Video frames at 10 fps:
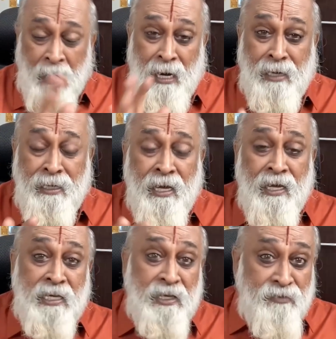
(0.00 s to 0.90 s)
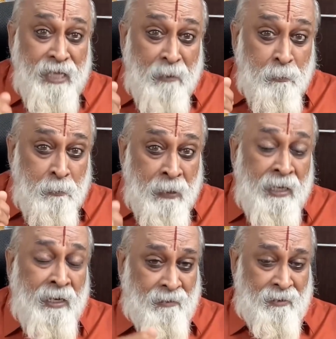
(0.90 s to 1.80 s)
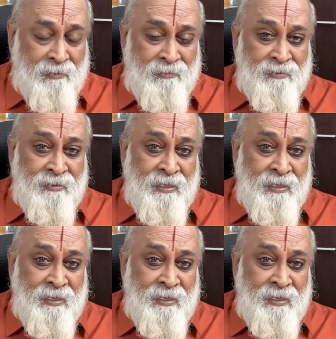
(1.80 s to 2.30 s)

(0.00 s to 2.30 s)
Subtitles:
But if they bring